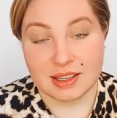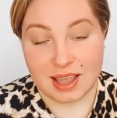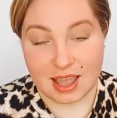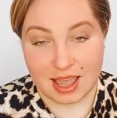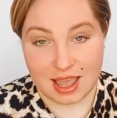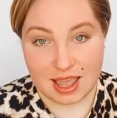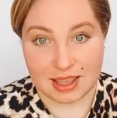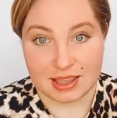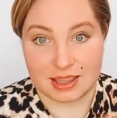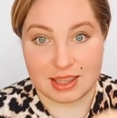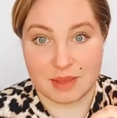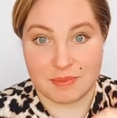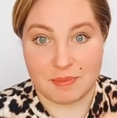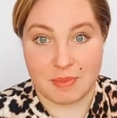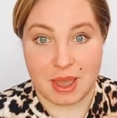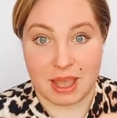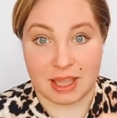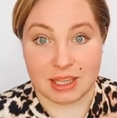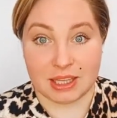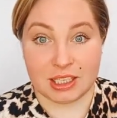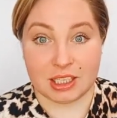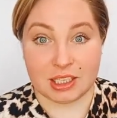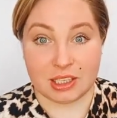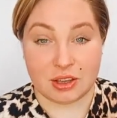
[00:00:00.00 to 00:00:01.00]
And
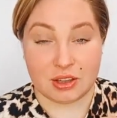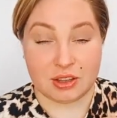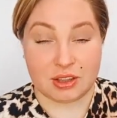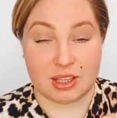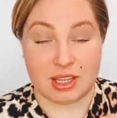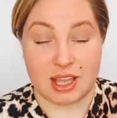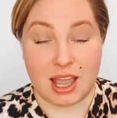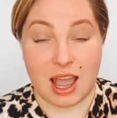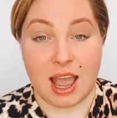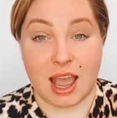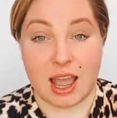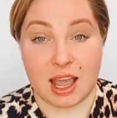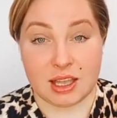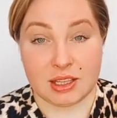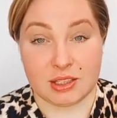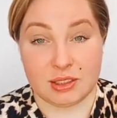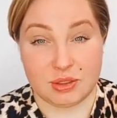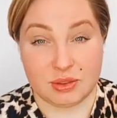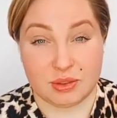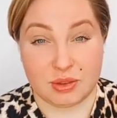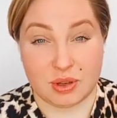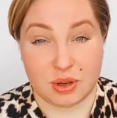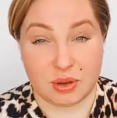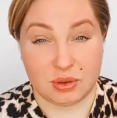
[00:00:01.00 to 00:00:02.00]
depending on that,
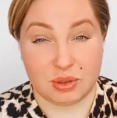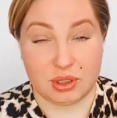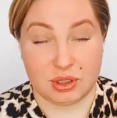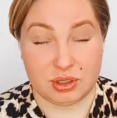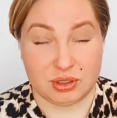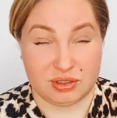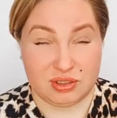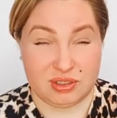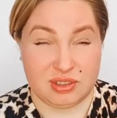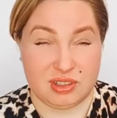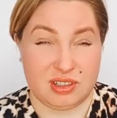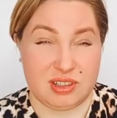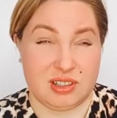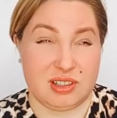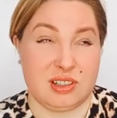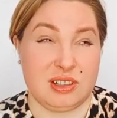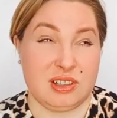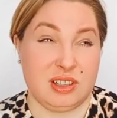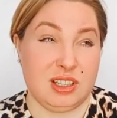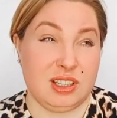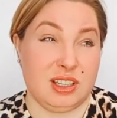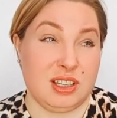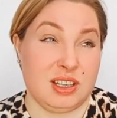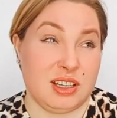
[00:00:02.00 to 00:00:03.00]
you go into,
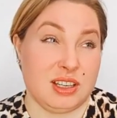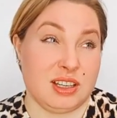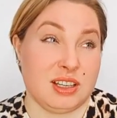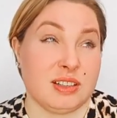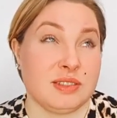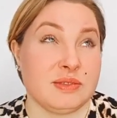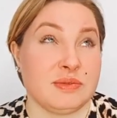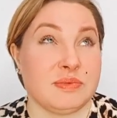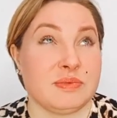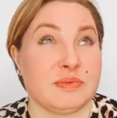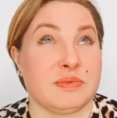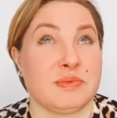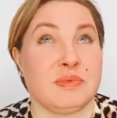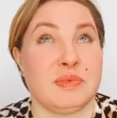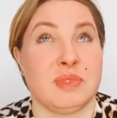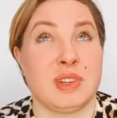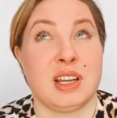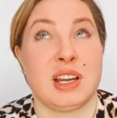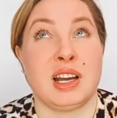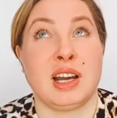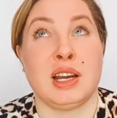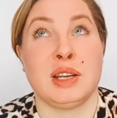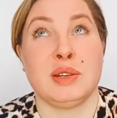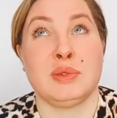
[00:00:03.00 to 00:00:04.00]
oh yeah,
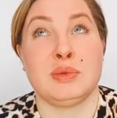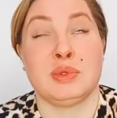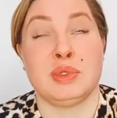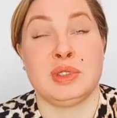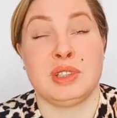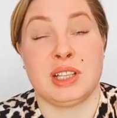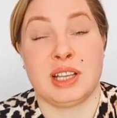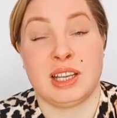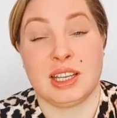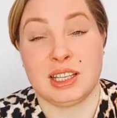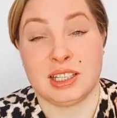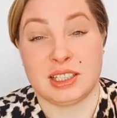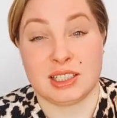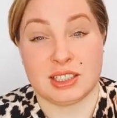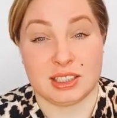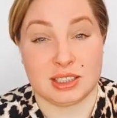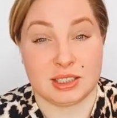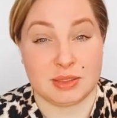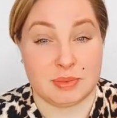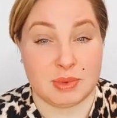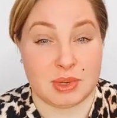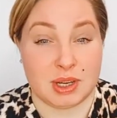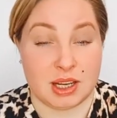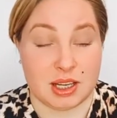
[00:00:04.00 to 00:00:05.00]
I would like
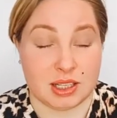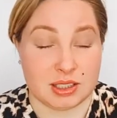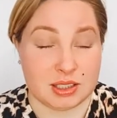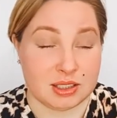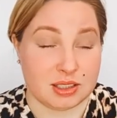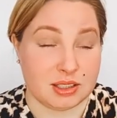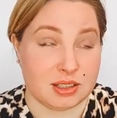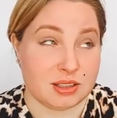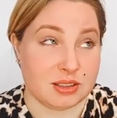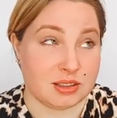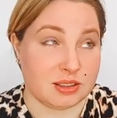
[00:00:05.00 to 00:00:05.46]
it, but and